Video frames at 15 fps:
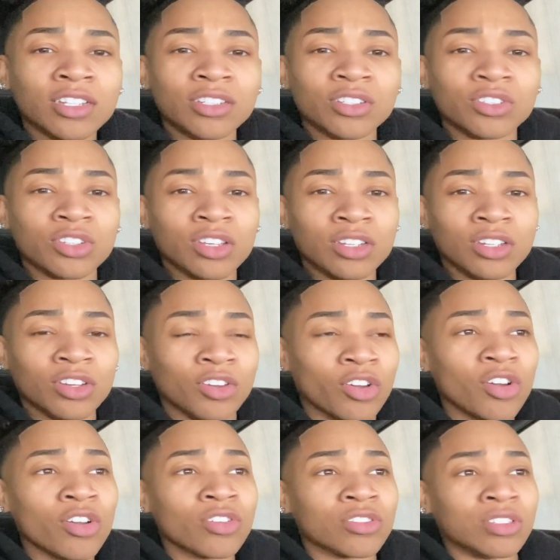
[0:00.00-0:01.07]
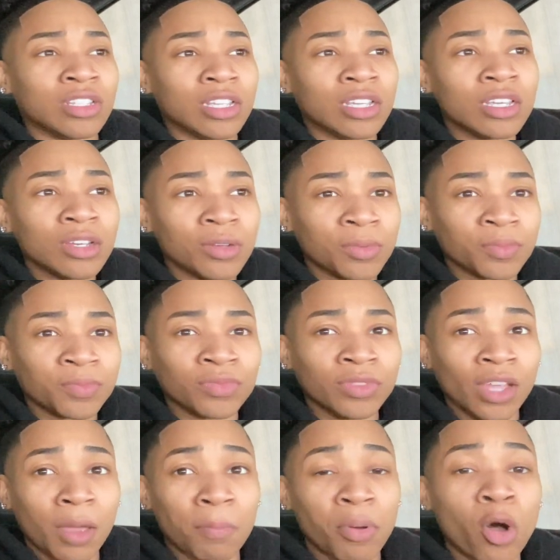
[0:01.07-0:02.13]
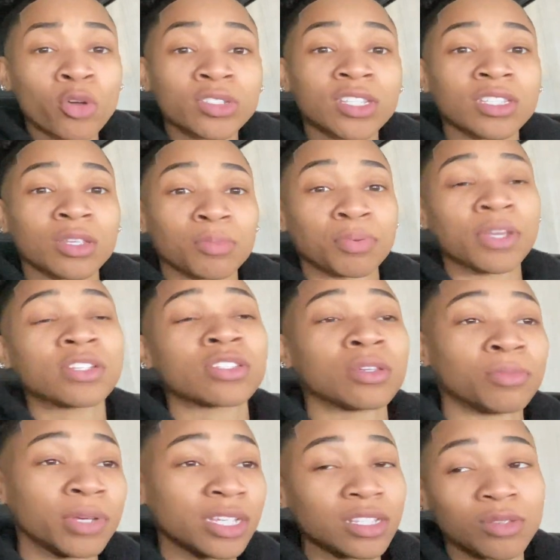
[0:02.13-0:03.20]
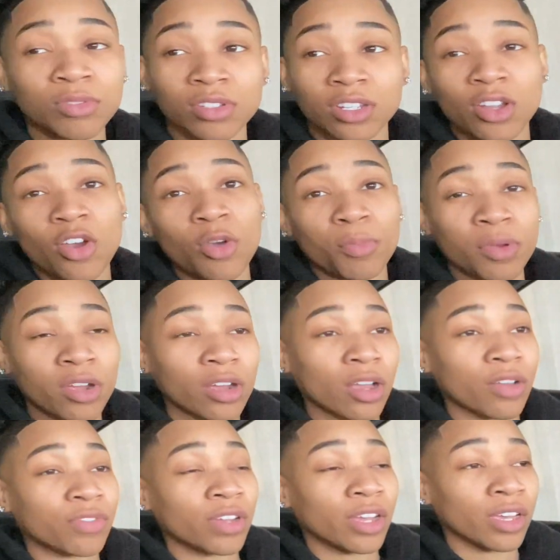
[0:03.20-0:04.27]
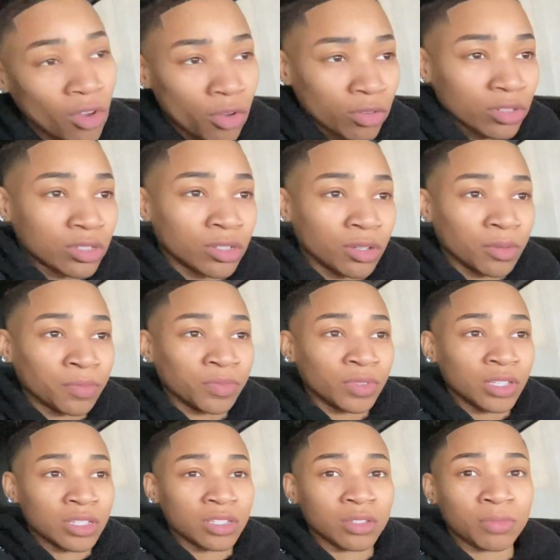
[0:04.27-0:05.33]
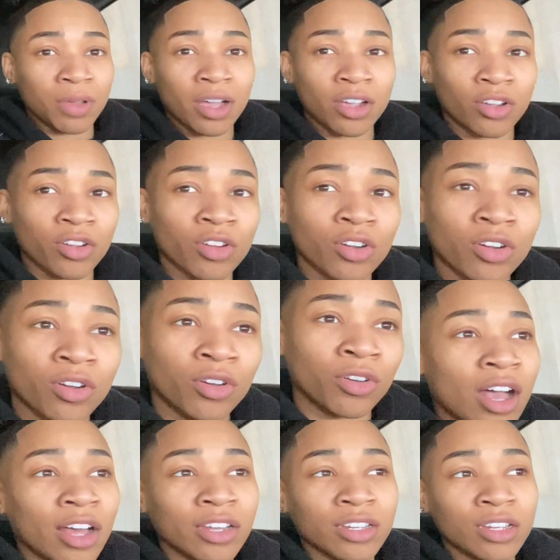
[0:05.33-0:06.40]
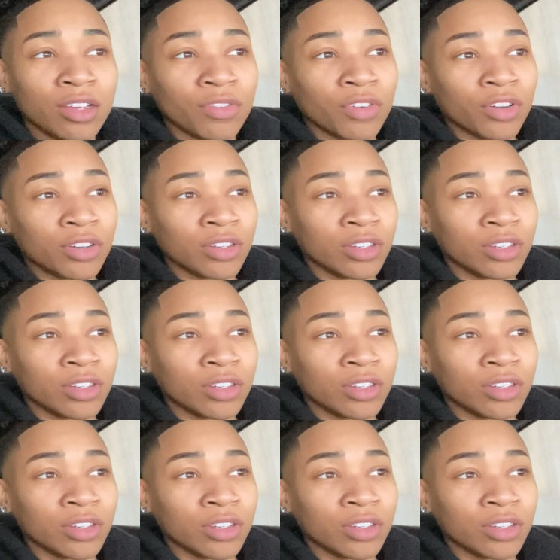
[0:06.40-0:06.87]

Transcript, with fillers: the in the girl's dm that posted the picture. Basically, it was a long paragraph like, awesome, this is my girl. I love her to